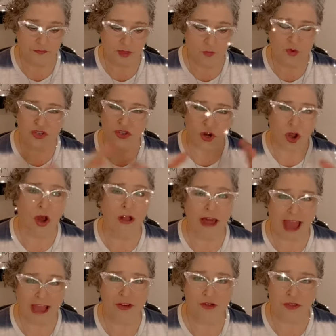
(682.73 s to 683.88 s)
which are all
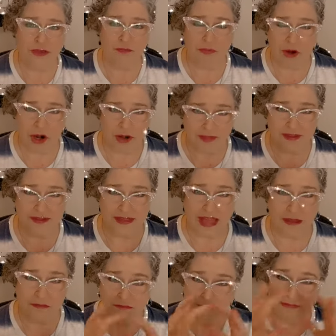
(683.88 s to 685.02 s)
actually part of the
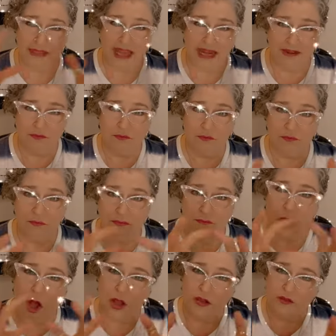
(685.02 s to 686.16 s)
same kind of
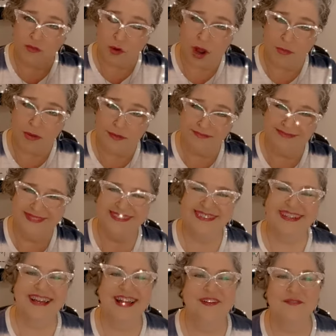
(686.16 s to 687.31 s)
ball of problem.
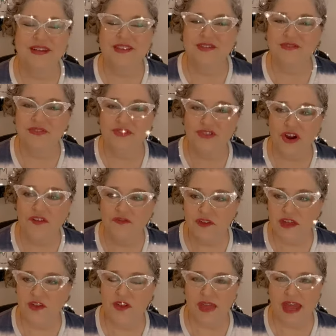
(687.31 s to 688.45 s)
When you start
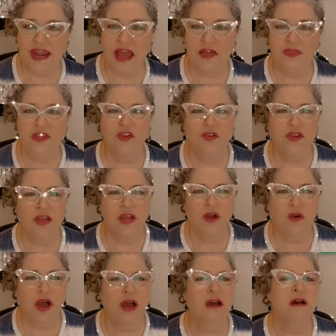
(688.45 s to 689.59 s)
figuring that out, then you can
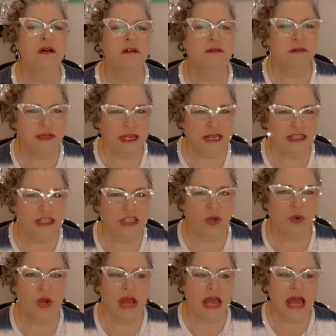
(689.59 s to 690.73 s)
go, oh, okay,
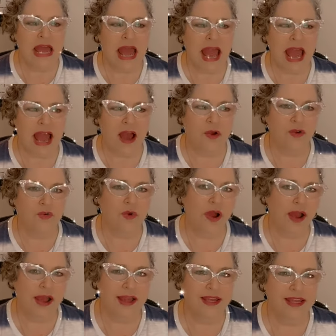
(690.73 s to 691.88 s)
so how do
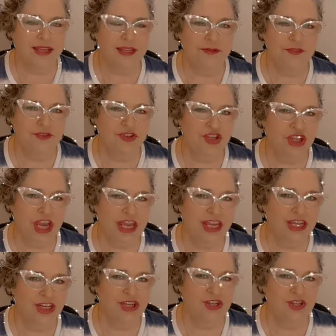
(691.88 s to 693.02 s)
I
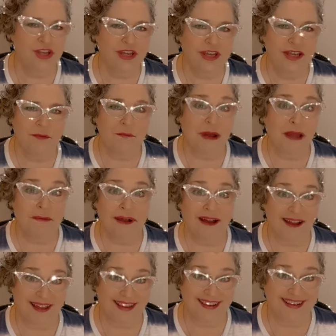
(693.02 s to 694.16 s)
change my
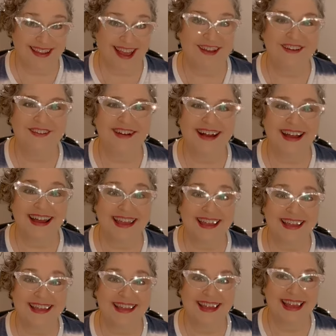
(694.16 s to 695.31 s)
mind? How do I
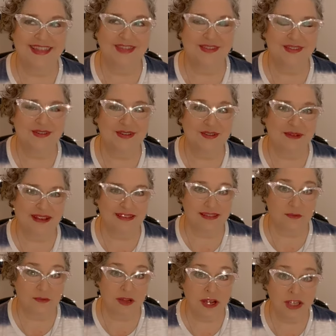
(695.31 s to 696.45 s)
get through to my
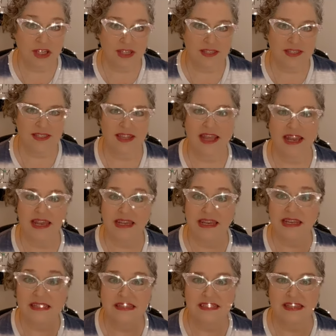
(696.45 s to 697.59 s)
subconscious that it
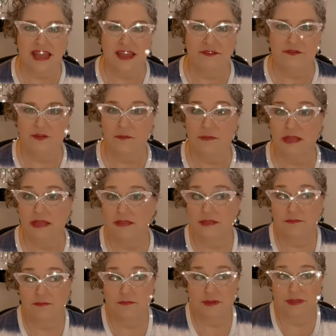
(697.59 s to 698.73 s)
is safe for me to
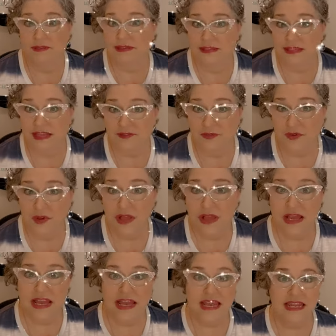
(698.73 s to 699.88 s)
be successful?
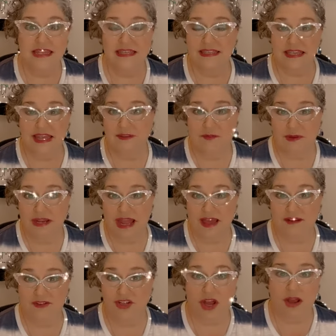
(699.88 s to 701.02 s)
It is safe for me to
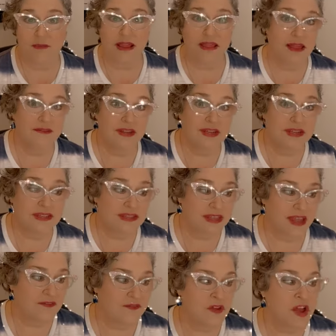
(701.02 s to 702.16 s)
have a job I love. It is
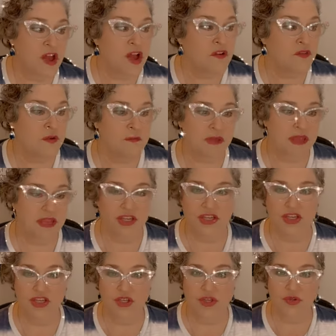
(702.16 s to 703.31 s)
safe for me
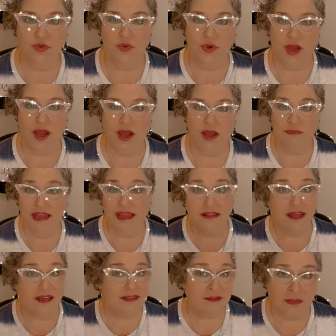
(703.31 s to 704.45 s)
to make
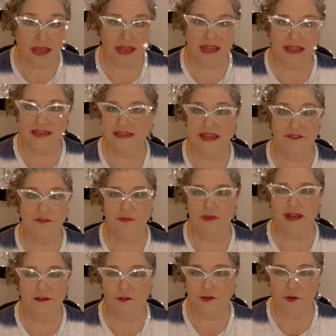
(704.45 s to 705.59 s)
lots of money. It's safe for me to
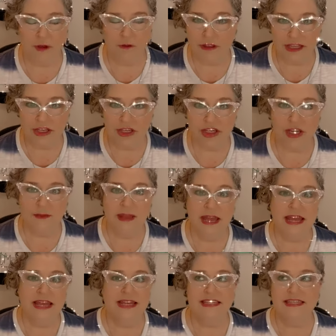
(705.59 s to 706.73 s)
have a great relationship.
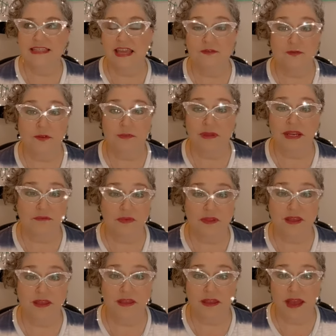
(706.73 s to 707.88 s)
It's safe for me to
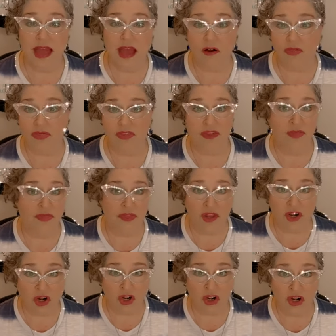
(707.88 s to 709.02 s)
be healthy and
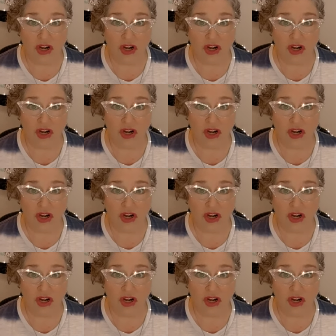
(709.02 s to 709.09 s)
thinner.